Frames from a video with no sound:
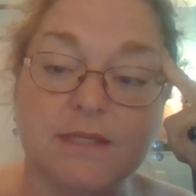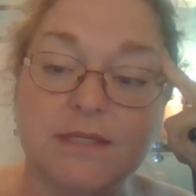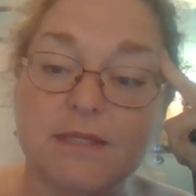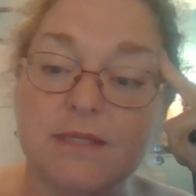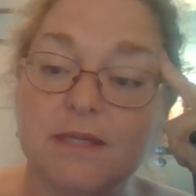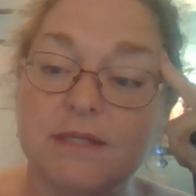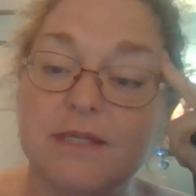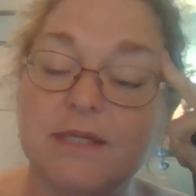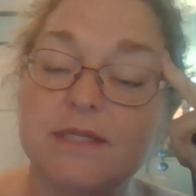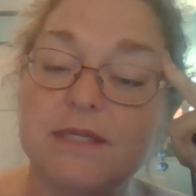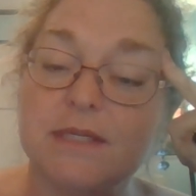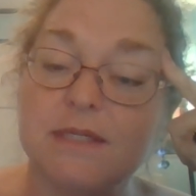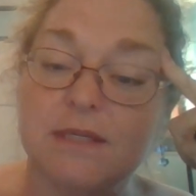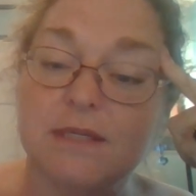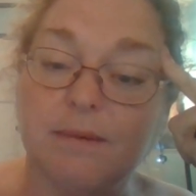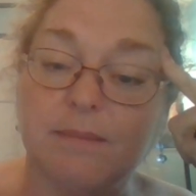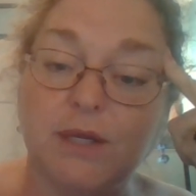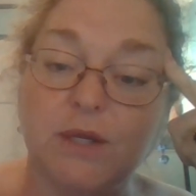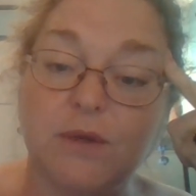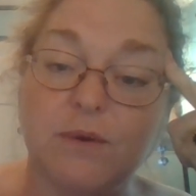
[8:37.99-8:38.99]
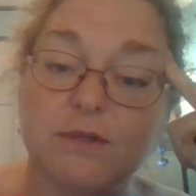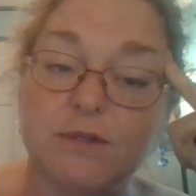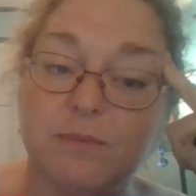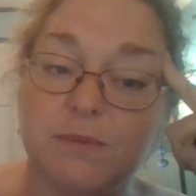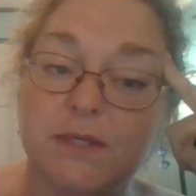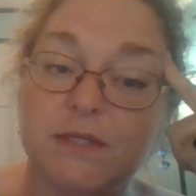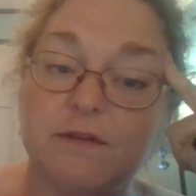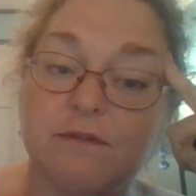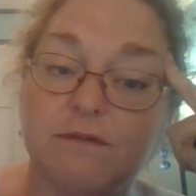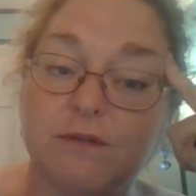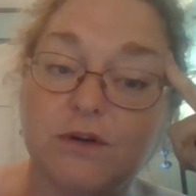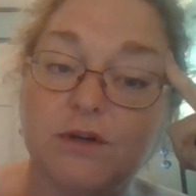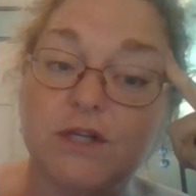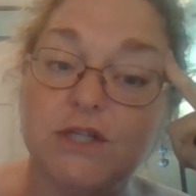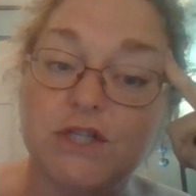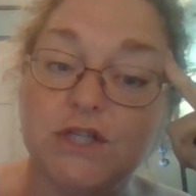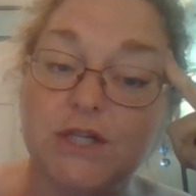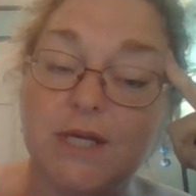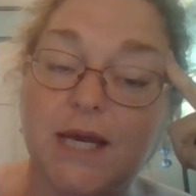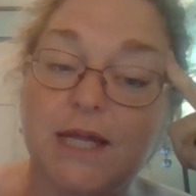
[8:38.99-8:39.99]
is this is somebody who has picked a very
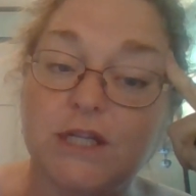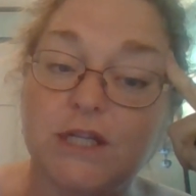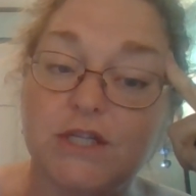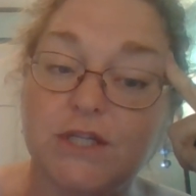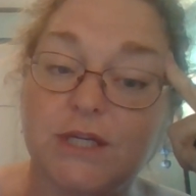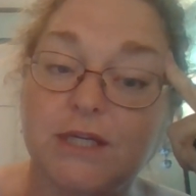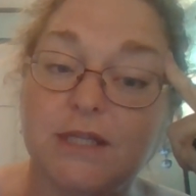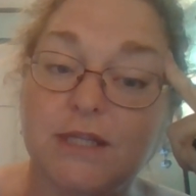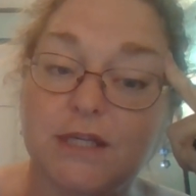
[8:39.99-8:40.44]
challenging